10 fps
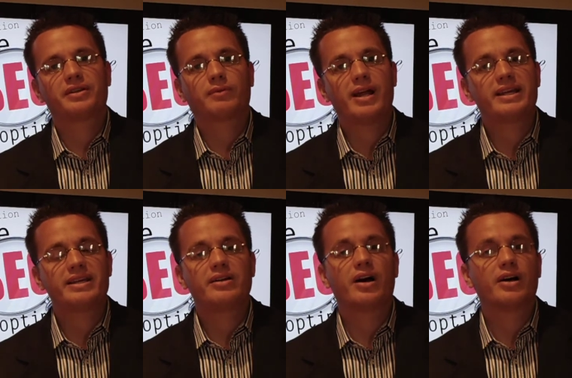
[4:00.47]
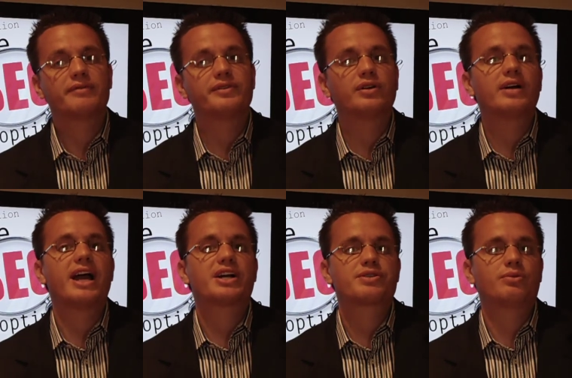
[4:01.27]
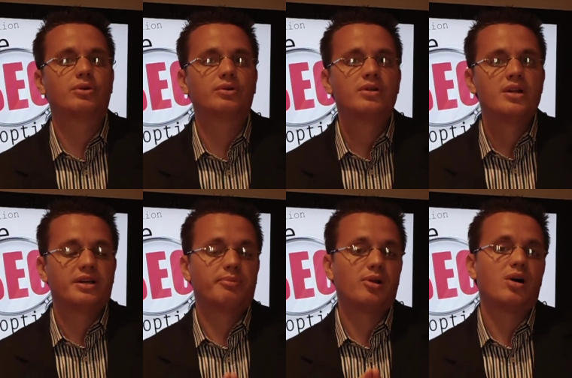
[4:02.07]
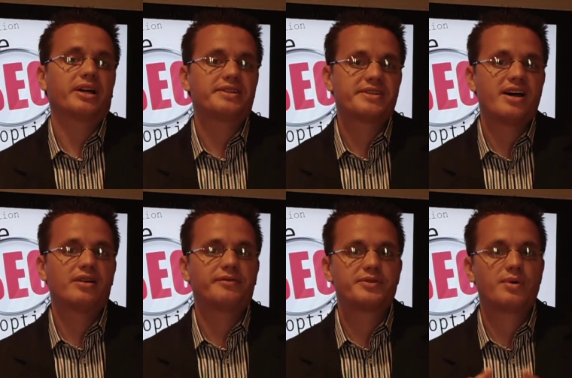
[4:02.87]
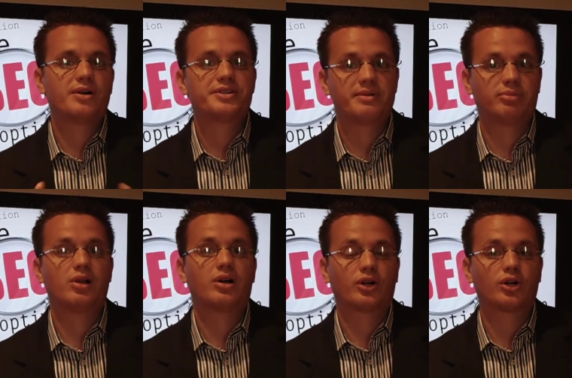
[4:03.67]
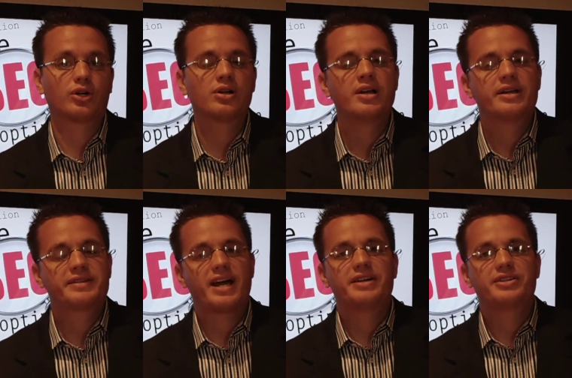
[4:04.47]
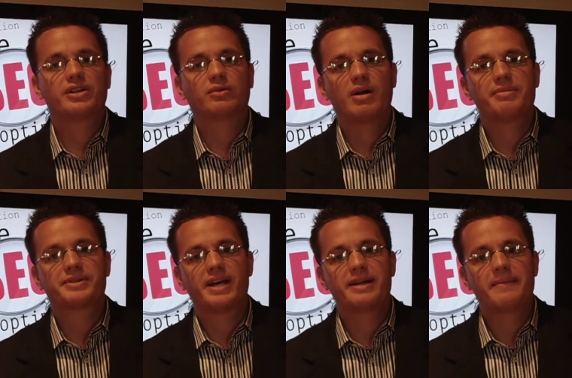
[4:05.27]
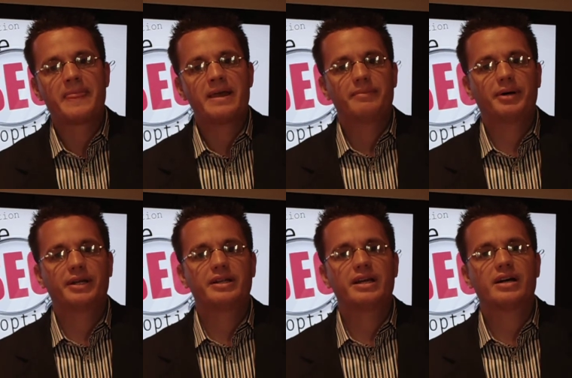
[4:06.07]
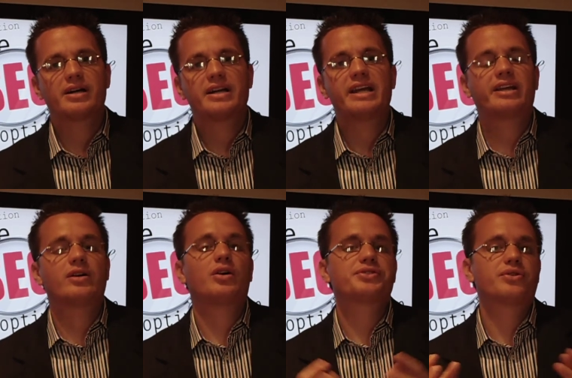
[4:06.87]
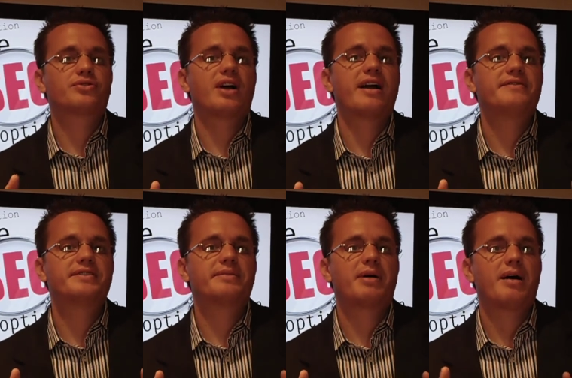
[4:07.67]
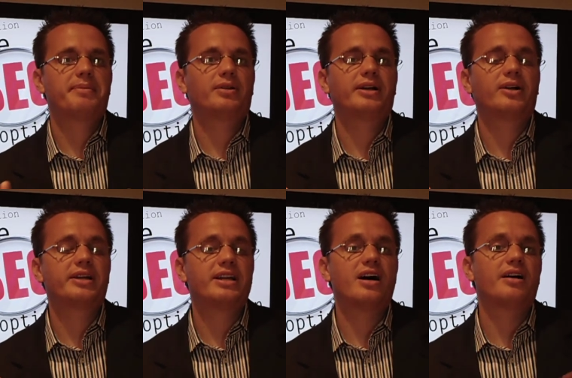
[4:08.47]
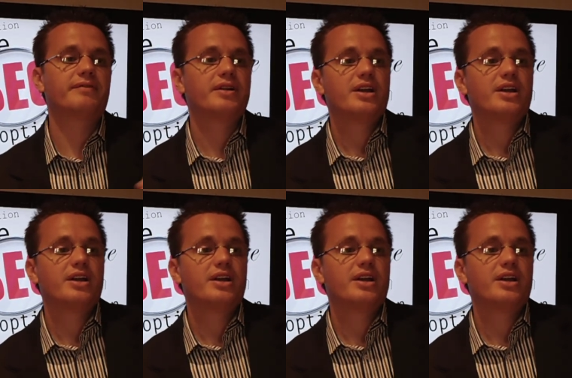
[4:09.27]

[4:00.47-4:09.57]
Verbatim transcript: the ranking of your actual blog itself as well as the blogger tied to your website. But uh, it also drives the popularity of